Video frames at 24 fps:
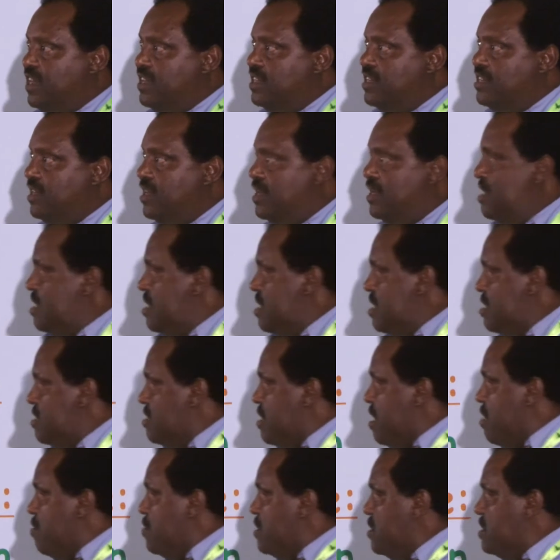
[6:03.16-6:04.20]
and the
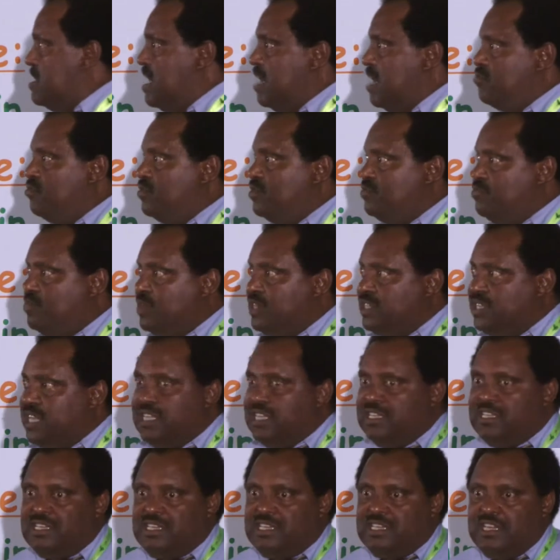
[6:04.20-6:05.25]
tables that was
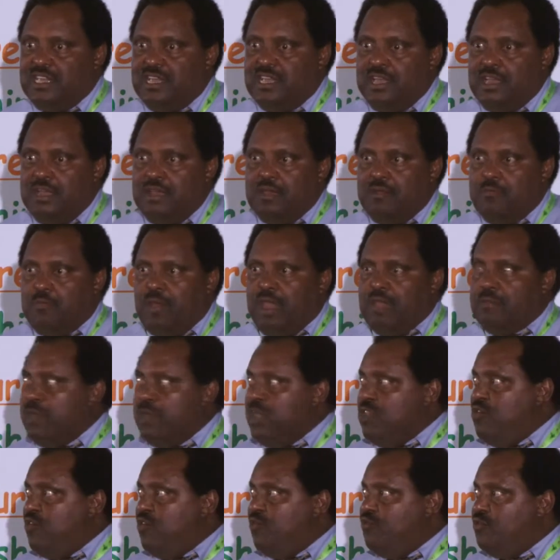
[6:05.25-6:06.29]
presented by
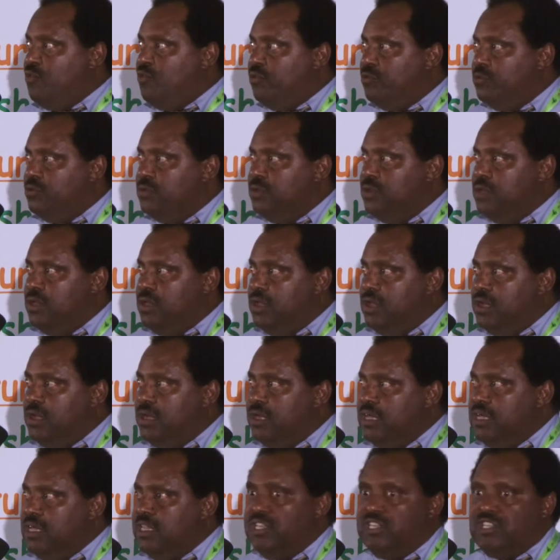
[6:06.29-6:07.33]
many of you.
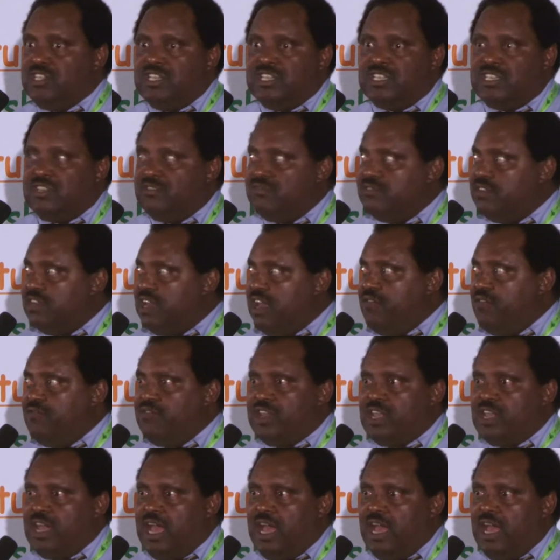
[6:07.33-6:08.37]
In Eastern Southern
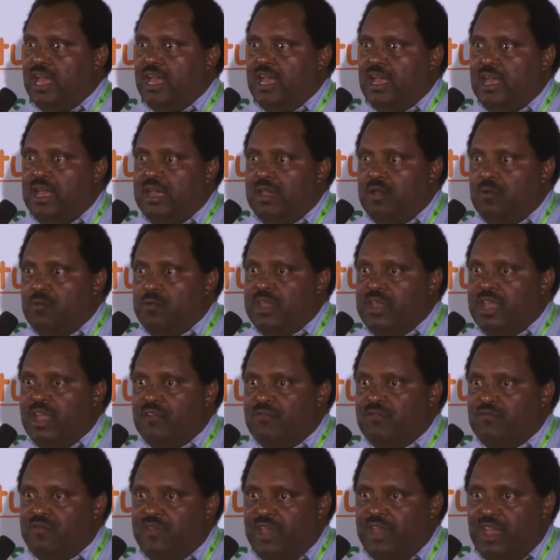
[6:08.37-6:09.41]
Africa, we
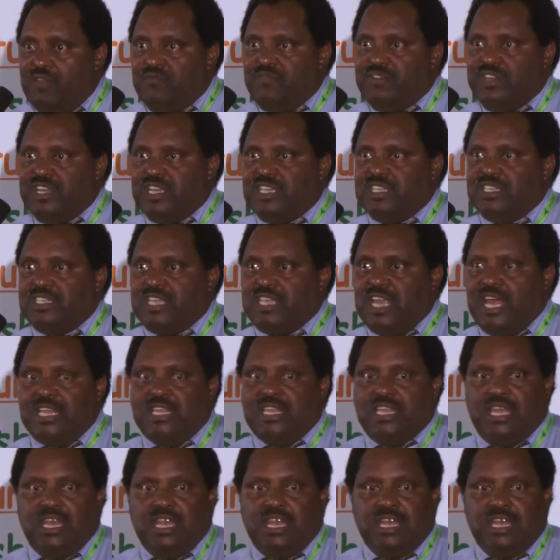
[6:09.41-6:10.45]
have evidence that